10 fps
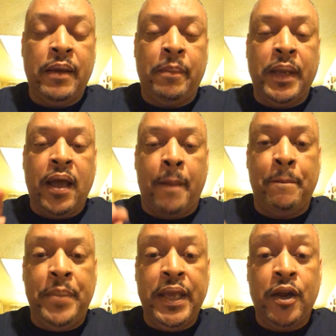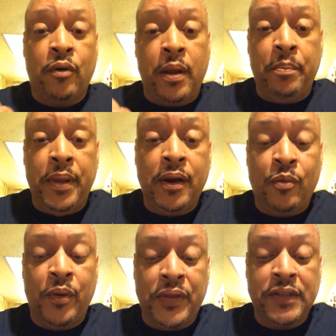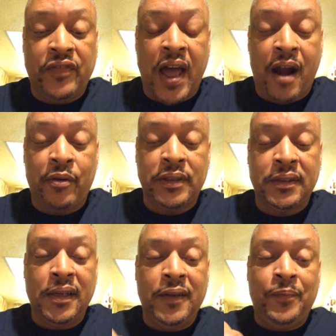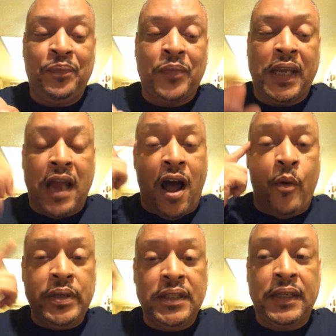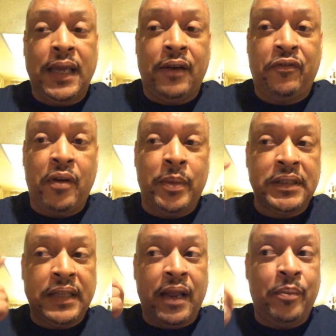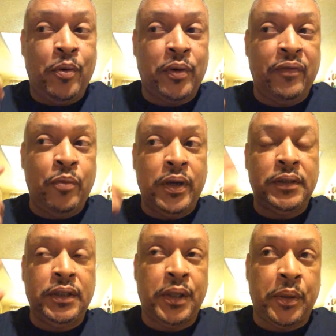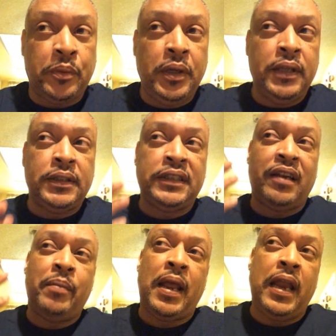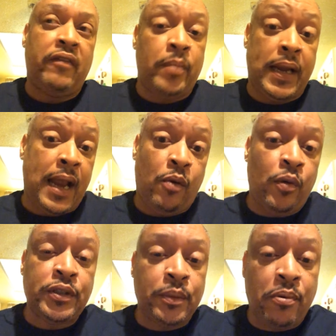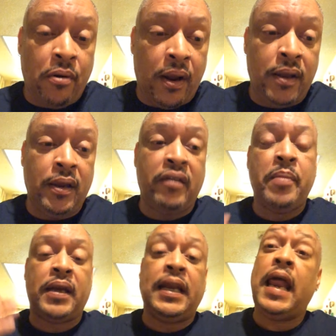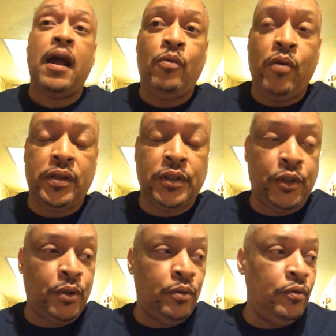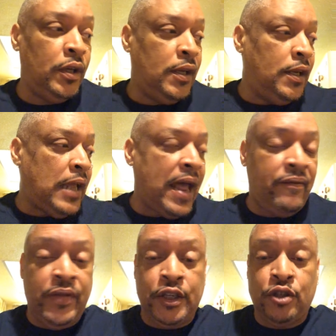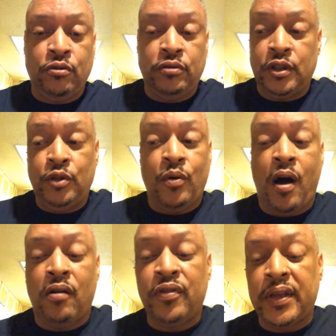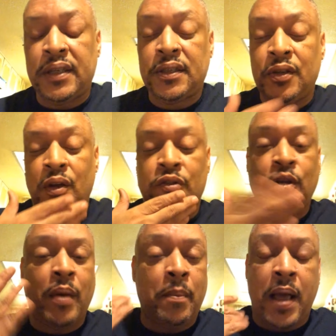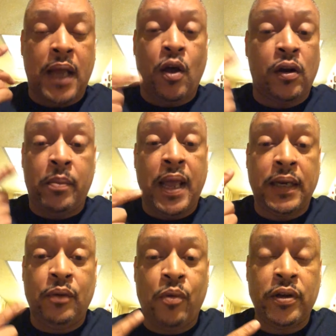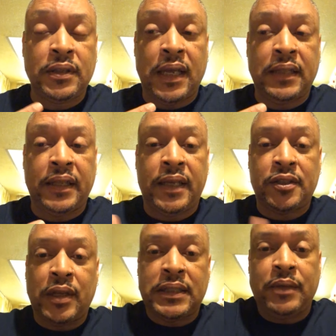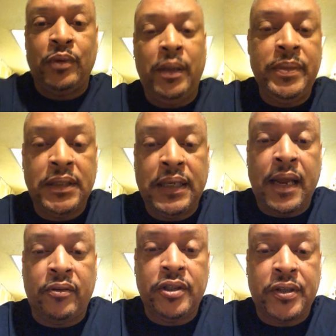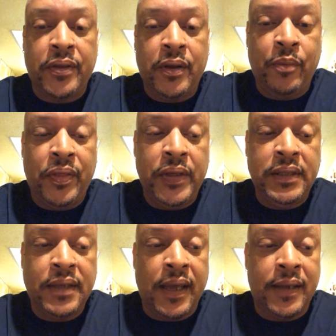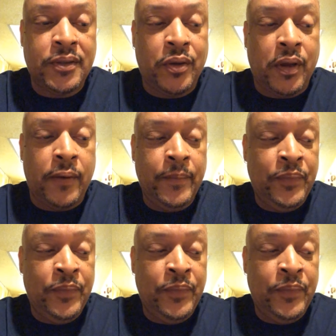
become bigger and bigger with this virus and I always look at it from a standpoint of what you know. Since everybody everybody now wants to pray, everybody now wants to have visuals and do all this, you know. So my mind automatically works like that. So I said, well, let me sit down and share that with these guys on a uh,